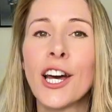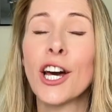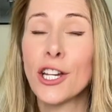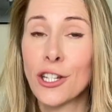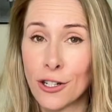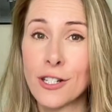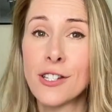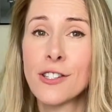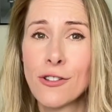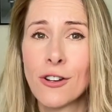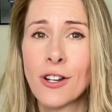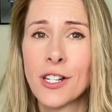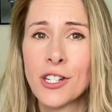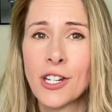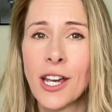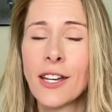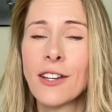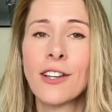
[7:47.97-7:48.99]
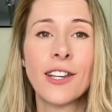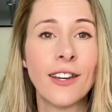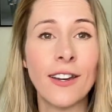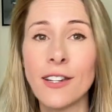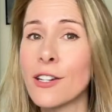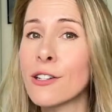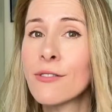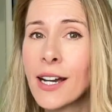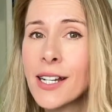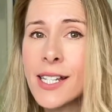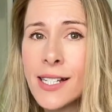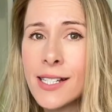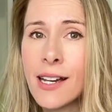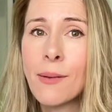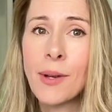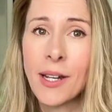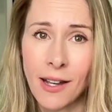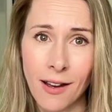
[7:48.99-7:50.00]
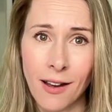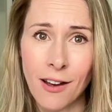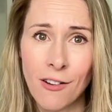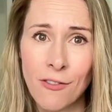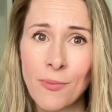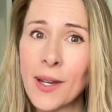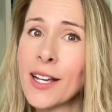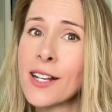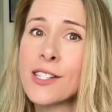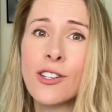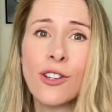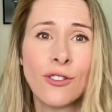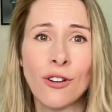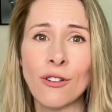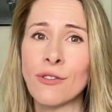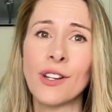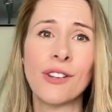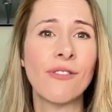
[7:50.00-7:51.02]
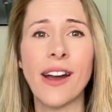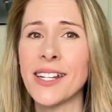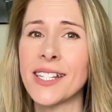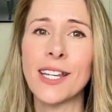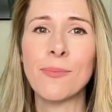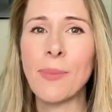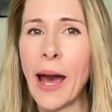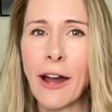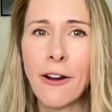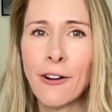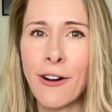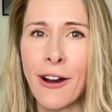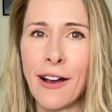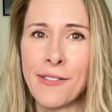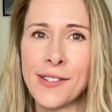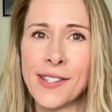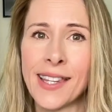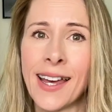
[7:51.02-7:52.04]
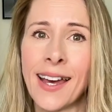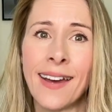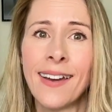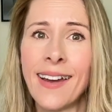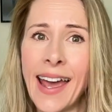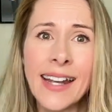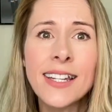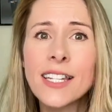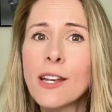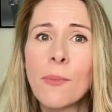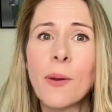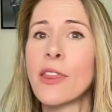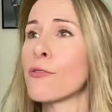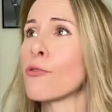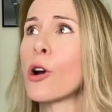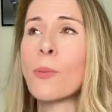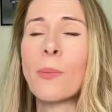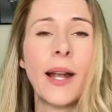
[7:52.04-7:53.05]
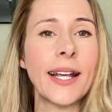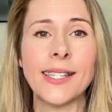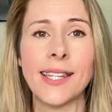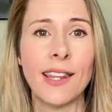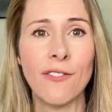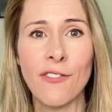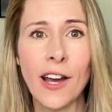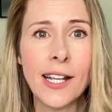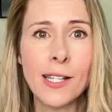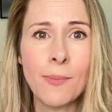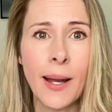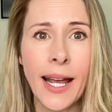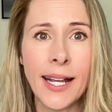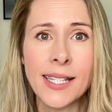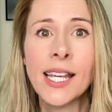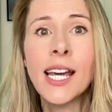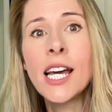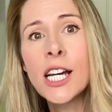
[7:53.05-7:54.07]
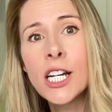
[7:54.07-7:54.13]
A good structure can cut your writing time in half because you're not rewriting paragraphs that ended up in the wrong place in the first place